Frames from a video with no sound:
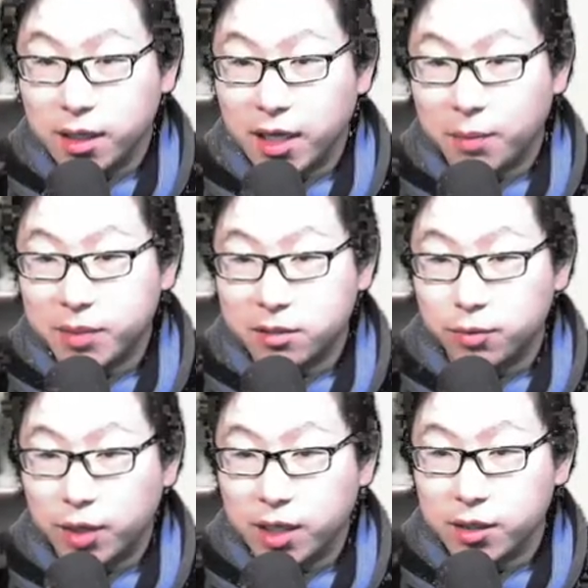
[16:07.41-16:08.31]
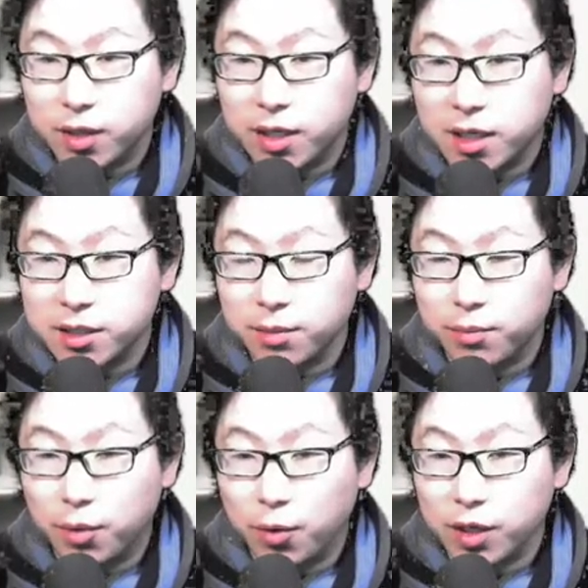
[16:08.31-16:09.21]
Capital brand utilizing
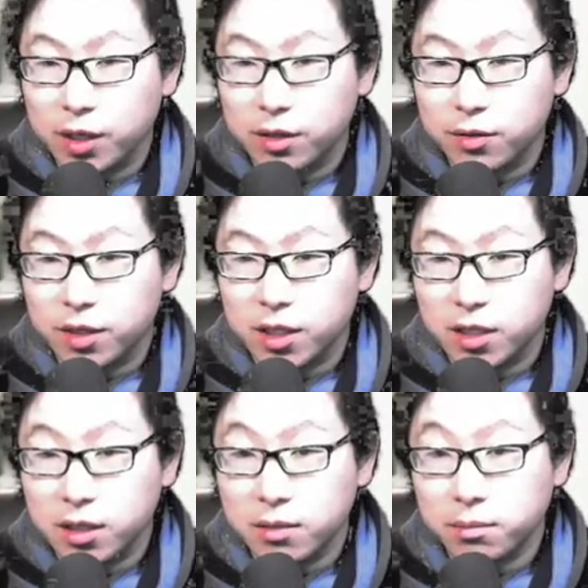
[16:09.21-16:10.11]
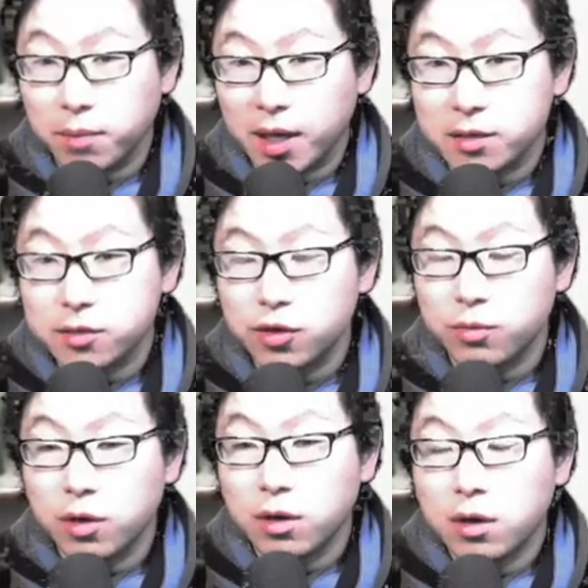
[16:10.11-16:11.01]
Boro into the mainstream?